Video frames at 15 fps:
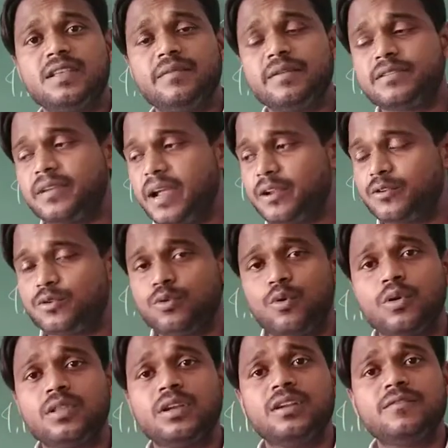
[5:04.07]
They were trying to go
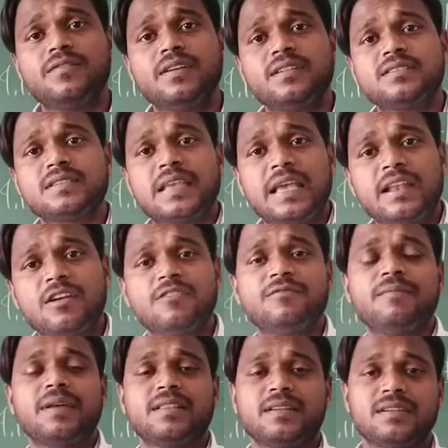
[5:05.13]
on the different scale of
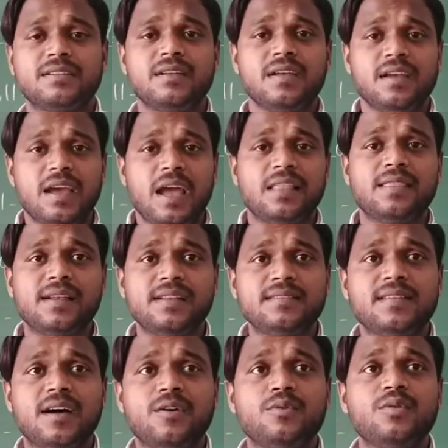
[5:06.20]
method, and that
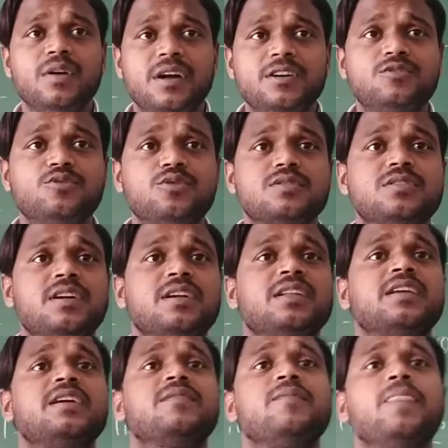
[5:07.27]
is how it shows that
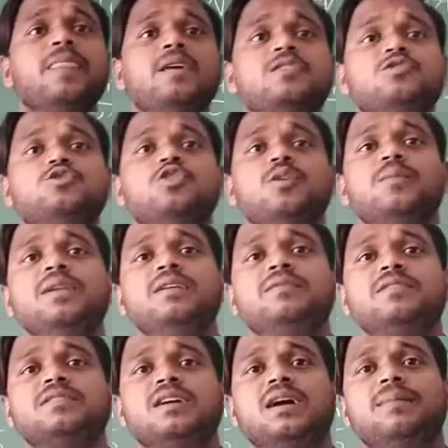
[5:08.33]
Germany
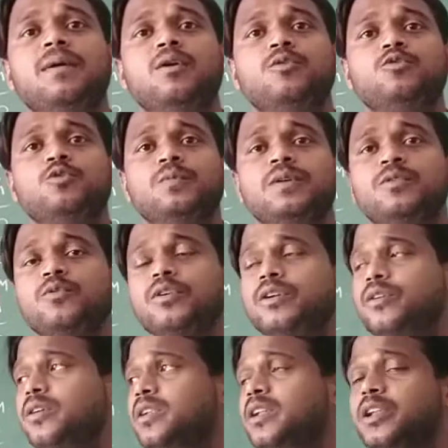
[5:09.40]
was about to be
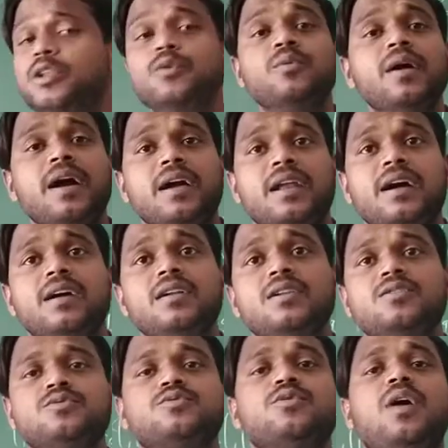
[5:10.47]
going on a new
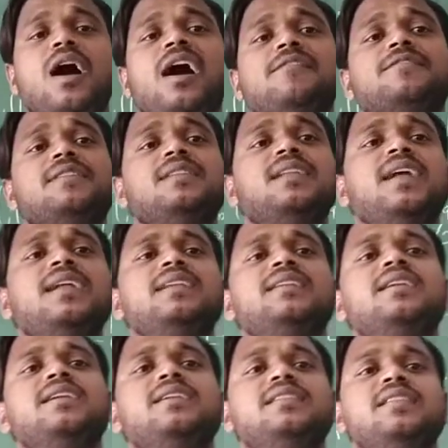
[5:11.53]
era. So after the
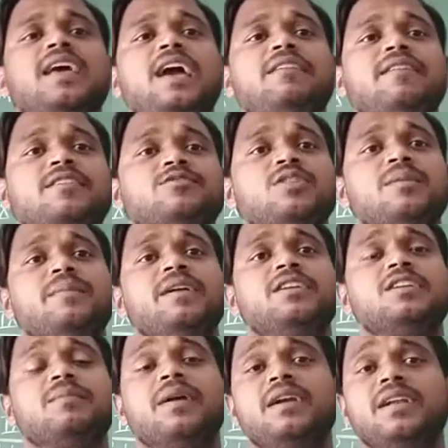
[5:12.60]
1990, they have actually made
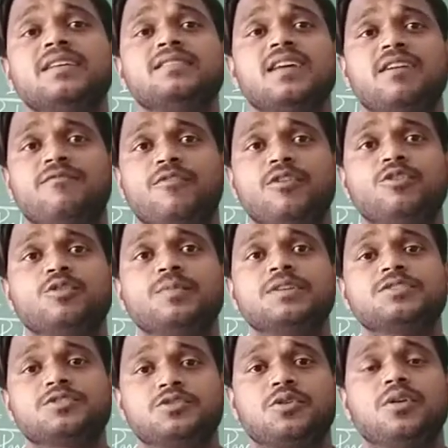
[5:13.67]
tremendous effort to be
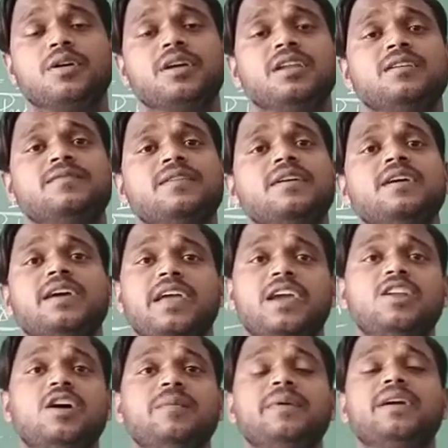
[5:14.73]
strong enough
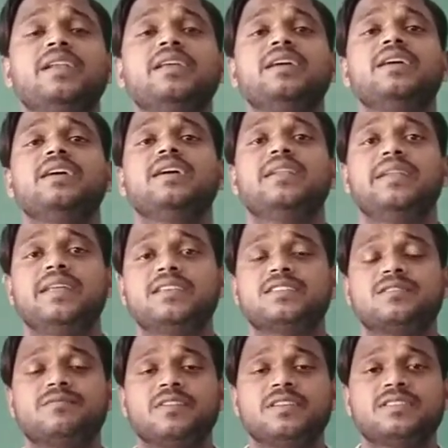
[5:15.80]
economically,
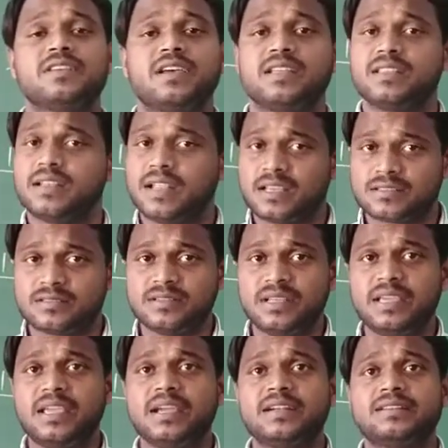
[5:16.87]
nation-wise in the last
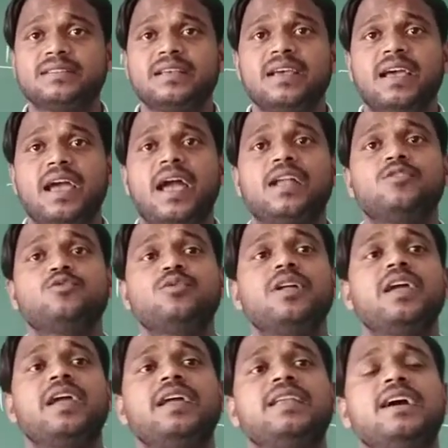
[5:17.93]
decades, and
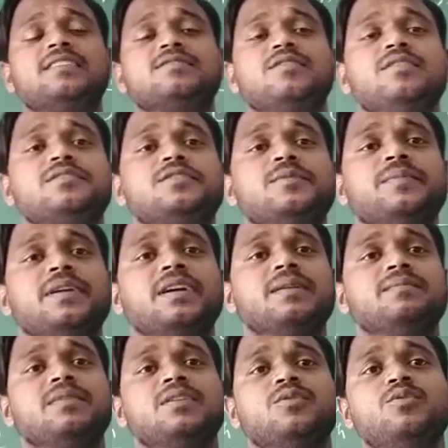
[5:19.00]
today it has also
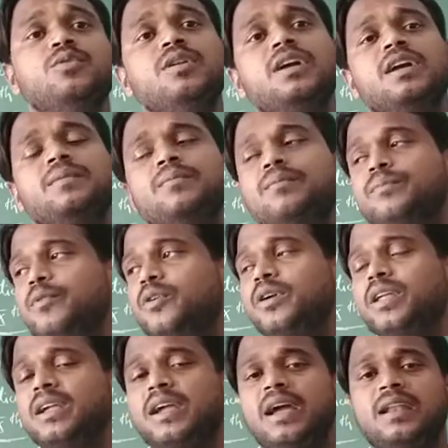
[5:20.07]
become the good
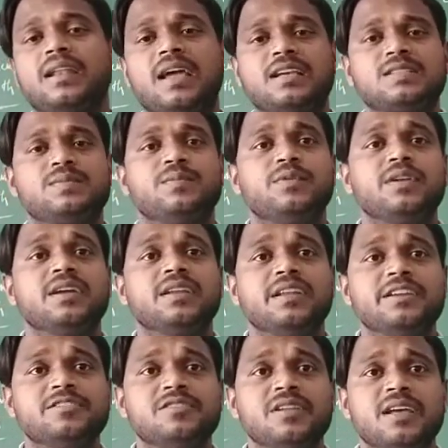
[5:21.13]
importing and exporting
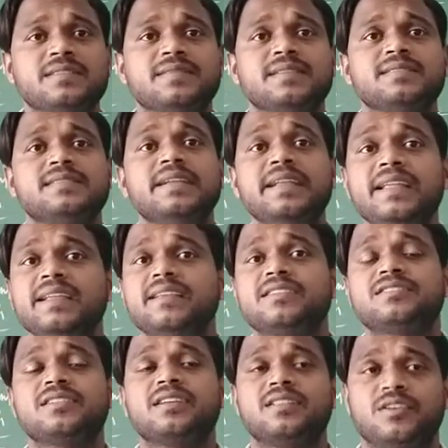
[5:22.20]
nation as well as leading
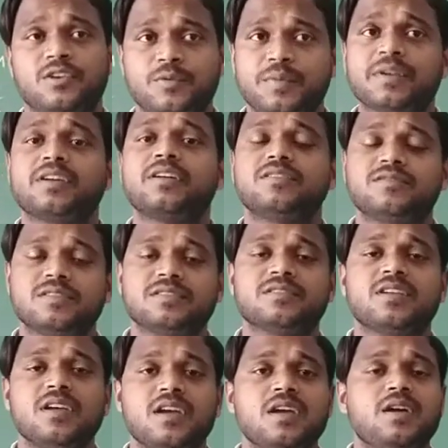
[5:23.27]
nation in the European countries.
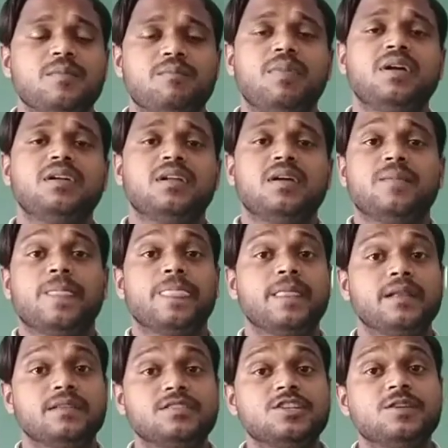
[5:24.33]

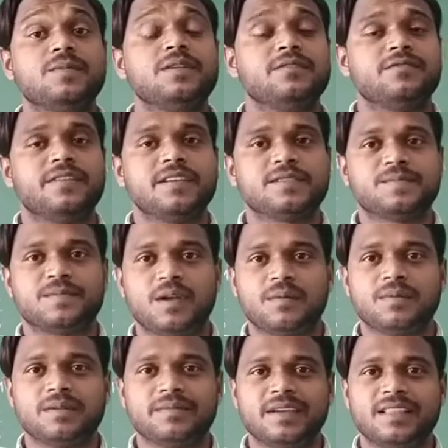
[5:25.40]
But German faced
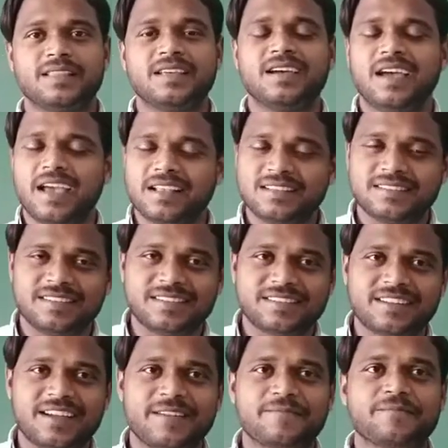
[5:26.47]
problem in the ancient
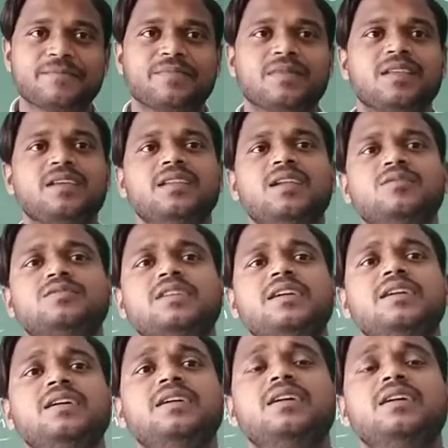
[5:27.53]
time. Now see,